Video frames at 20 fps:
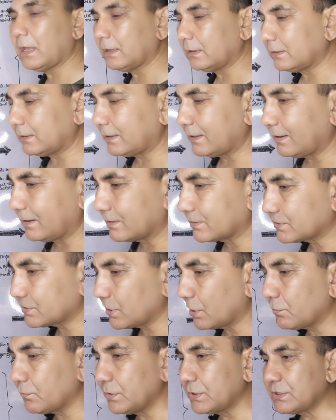healthcare
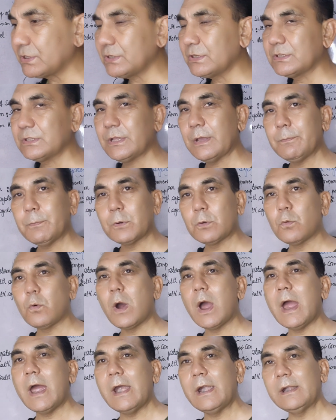services, they
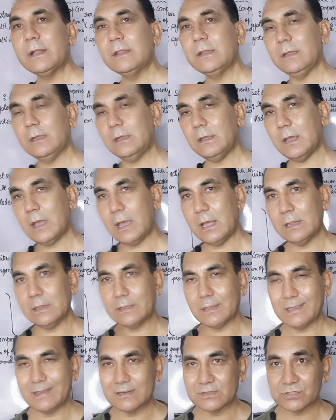provide the
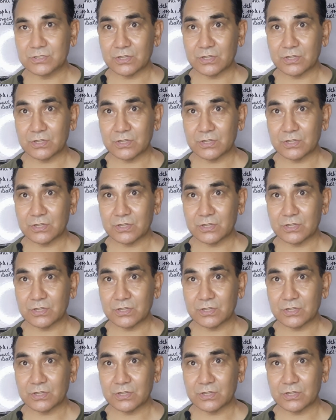healthcare